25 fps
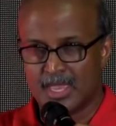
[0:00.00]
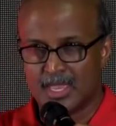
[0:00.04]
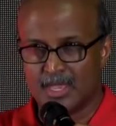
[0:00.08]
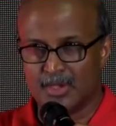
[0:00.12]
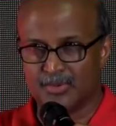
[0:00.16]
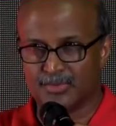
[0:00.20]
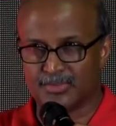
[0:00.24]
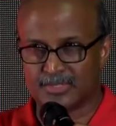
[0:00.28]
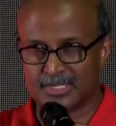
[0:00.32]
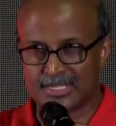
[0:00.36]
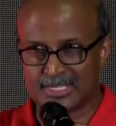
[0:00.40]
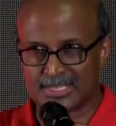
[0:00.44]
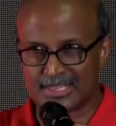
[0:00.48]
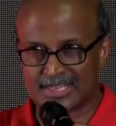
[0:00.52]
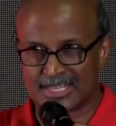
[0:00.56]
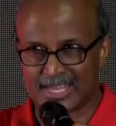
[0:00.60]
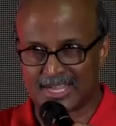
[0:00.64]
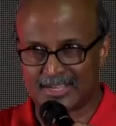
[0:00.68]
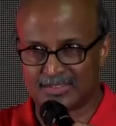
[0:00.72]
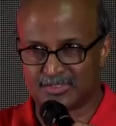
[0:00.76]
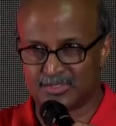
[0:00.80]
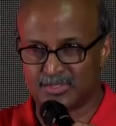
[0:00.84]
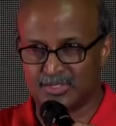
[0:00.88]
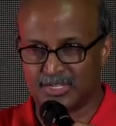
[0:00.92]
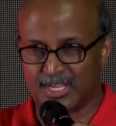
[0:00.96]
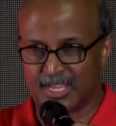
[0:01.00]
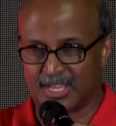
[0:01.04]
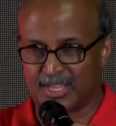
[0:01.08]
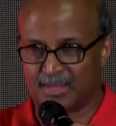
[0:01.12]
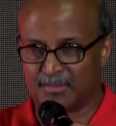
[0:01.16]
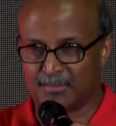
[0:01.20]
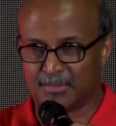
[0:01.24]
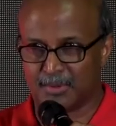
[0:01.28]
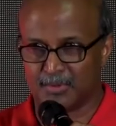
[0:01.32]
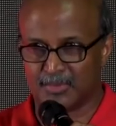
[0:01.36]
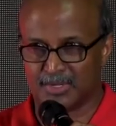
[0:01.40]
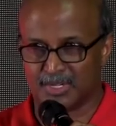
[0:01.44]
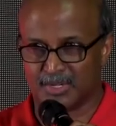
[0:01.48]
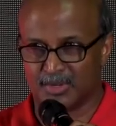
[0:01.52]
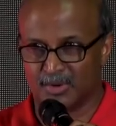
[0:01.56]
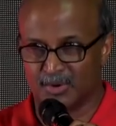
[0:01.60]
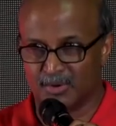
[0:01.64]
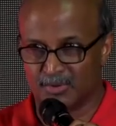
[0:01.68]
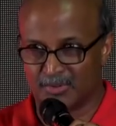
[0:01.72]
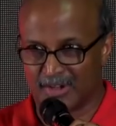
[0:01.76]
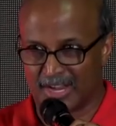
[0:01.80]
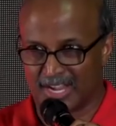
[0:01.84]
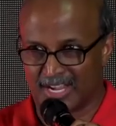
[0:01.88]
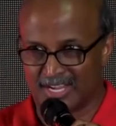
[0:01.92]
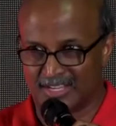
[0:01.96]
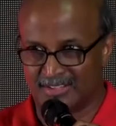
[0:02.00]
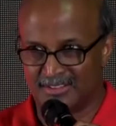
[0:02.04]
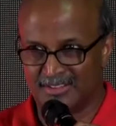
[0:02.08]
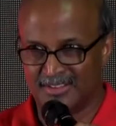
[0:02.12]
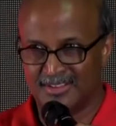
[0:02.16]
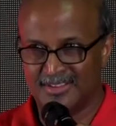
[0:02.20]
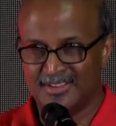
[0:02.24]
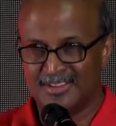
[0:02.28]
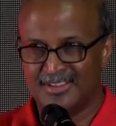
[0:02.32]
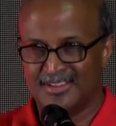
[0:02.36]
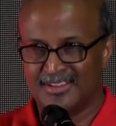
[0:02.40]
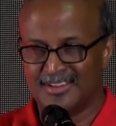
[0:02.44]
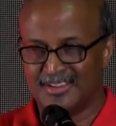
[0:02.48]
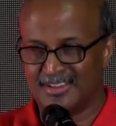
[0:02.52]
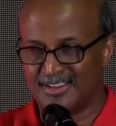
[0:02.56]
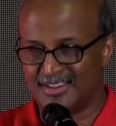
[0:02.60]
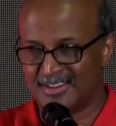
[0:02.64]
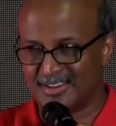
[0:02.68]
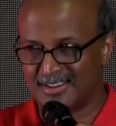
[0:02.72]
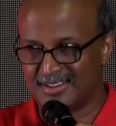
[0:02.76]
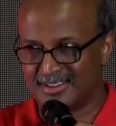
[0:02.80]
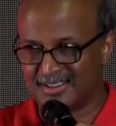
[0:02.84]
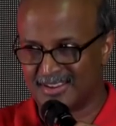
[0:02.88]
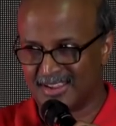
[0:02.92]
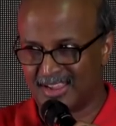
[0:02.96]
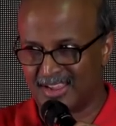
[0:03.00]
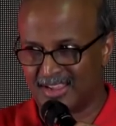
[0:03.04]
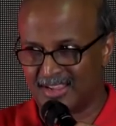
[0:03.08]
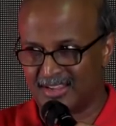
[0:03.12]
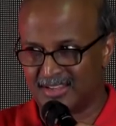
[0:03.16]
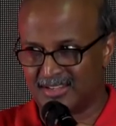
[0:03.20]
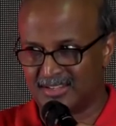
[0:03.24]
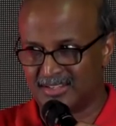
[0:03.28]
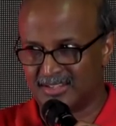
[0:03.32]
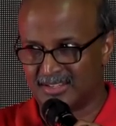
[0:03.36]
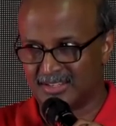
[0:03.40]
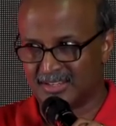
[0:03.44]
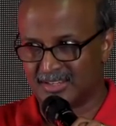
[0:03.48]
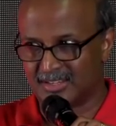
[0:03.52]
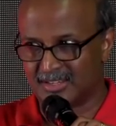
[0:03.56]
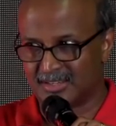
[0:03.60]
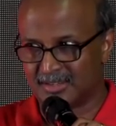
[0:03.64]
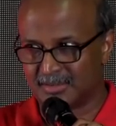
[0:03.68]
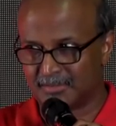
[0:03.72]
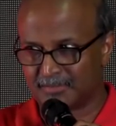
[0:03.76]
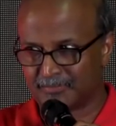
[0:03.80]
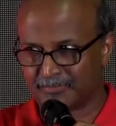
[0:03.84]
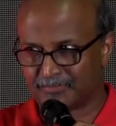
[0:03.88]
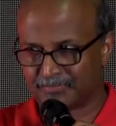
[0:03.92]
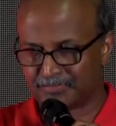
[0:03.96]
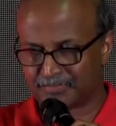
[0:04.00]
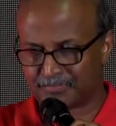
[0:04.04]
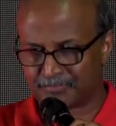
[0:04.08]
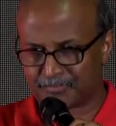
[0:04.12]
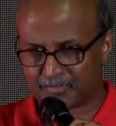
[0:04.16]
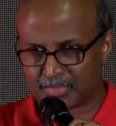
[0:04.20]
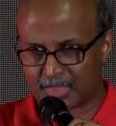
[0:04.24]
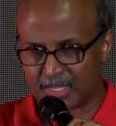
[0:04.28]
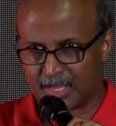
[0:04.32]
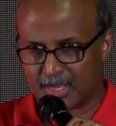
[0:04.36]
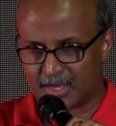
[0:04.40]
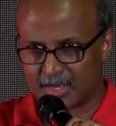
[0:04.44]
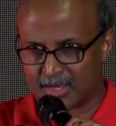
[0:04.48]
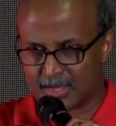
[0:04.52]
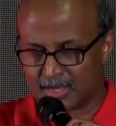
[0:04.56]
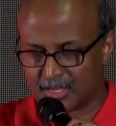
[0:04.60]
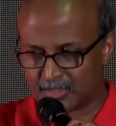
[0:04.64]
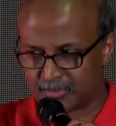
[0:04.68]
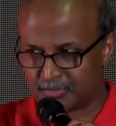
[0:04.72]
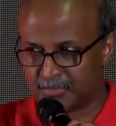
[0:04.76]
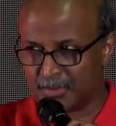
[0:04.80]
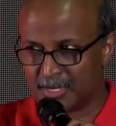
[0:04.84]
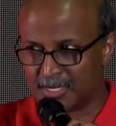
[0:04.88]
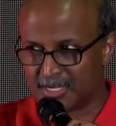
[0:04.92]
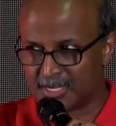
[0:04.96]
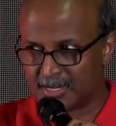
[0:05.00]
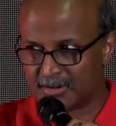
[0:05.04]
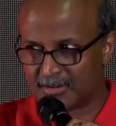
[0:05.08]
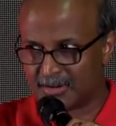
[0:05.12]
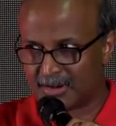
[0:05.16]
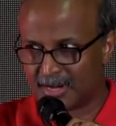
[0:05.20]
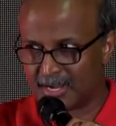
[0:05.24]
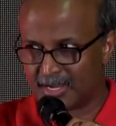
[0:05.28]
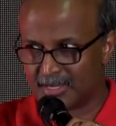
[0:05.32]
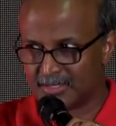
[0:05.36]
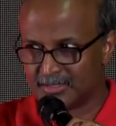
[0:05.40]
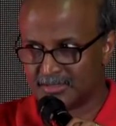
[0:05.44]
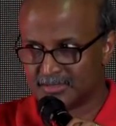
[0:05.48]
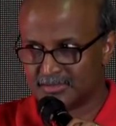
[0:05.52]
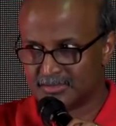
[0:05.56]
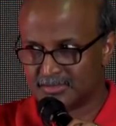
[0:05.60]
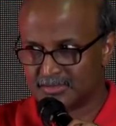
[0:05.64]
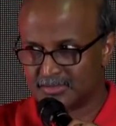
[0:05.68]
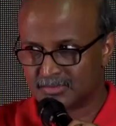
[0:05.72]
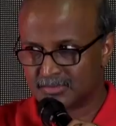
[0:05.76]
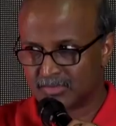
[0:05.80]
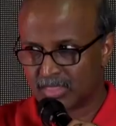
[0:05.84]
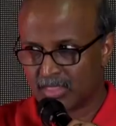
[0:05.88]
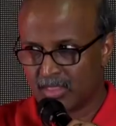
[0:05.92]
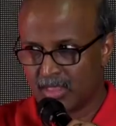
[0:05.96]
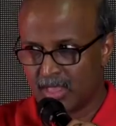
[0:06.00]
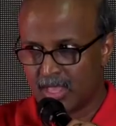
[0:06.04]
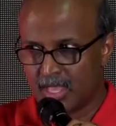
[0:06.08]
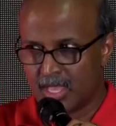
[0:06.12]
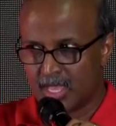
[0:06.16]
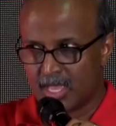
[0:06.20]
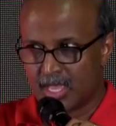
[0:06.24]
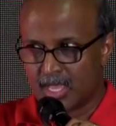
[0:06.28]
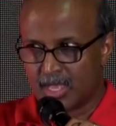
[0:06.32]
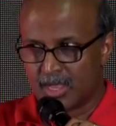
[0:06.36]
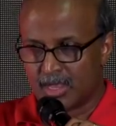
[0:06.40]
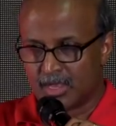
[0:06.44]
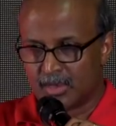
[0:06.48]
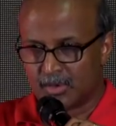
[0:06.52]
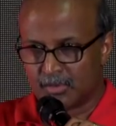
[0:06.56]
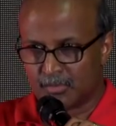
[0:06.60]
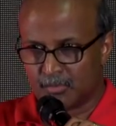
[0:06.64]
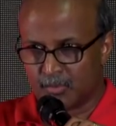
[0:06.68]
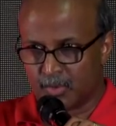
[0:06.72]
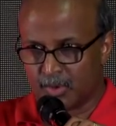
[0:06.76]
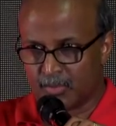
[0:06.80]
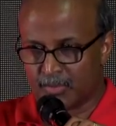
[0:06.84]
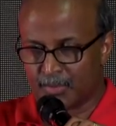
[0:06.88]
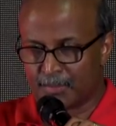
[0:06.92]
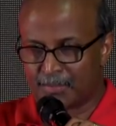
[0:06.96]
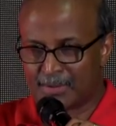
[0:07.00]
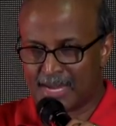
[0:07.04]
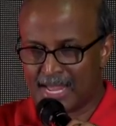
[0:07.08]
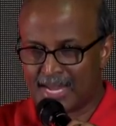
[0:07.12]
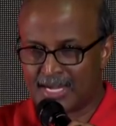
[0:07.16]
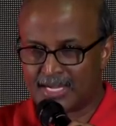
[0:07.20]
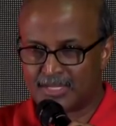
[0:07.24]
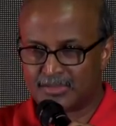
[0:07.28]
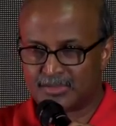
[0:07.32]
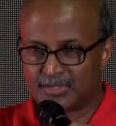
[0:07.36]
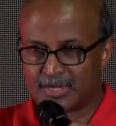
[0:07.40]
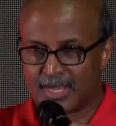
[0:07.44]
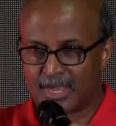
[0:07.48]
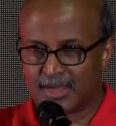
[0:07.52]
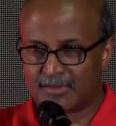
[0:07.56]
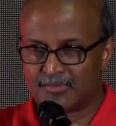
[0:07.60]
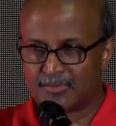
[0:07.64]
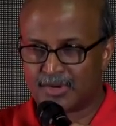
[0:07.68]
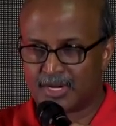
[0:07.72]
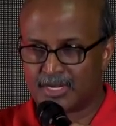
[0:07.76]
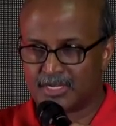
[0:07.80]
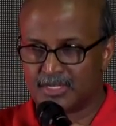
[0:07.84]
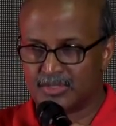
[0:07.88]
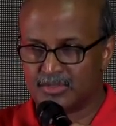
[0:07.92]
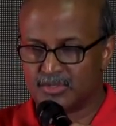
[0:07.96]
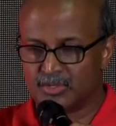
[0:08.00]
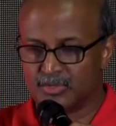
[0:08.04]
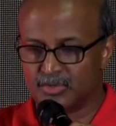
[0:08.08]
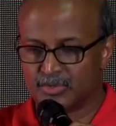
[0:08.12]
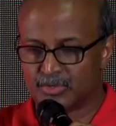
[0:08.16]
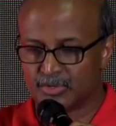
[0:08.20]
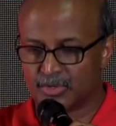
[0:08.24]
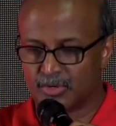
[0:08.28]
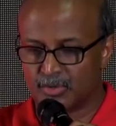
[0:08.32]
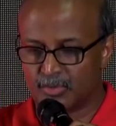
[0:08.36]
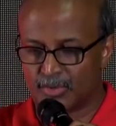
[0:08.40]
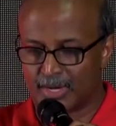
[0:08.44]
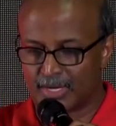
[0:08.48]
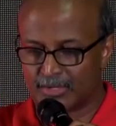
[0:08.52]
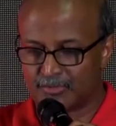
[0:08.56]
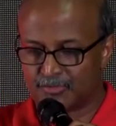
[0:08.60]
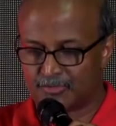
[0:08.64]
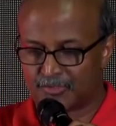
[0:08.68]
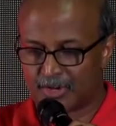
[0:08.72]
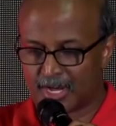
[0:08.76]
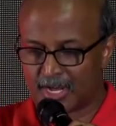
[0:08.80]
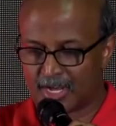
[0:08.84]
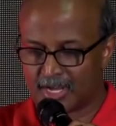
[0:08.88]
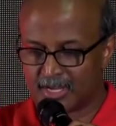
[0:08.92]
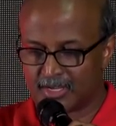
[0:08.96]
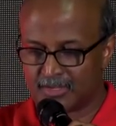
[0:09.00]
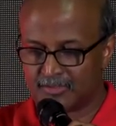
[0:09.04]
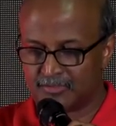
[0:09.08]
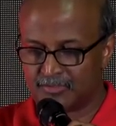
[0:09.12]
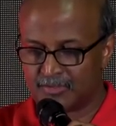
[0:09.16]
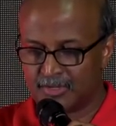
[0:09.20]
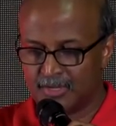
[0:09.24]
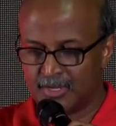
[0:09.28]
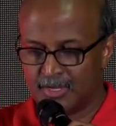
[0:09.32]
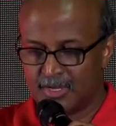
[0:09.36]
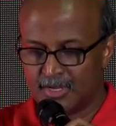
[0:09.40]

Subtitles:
It was a little like today, but with no rain and a smaller crowd. We were planning to have one in 2015,